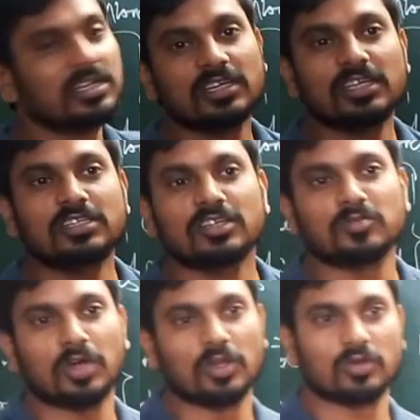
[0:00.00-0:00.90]

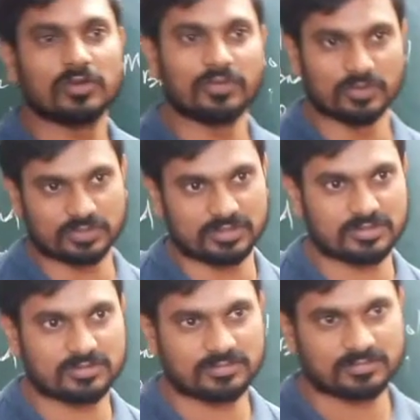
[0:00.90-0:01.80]
Intermolecular
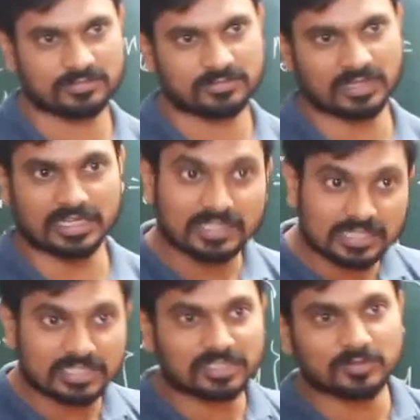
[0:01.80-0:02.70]
forces. And
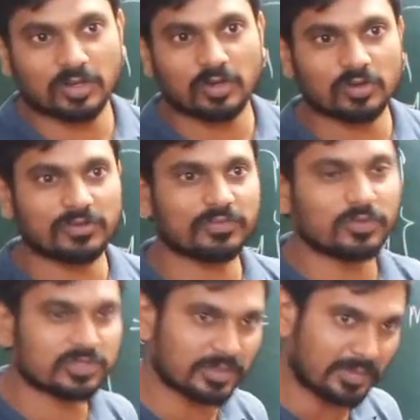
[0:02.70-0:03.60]
this intermolecular
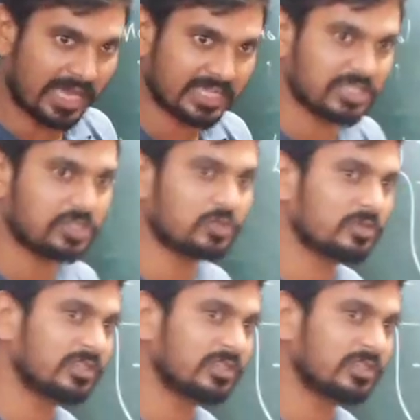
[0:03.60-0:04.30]
force, the magnitude of the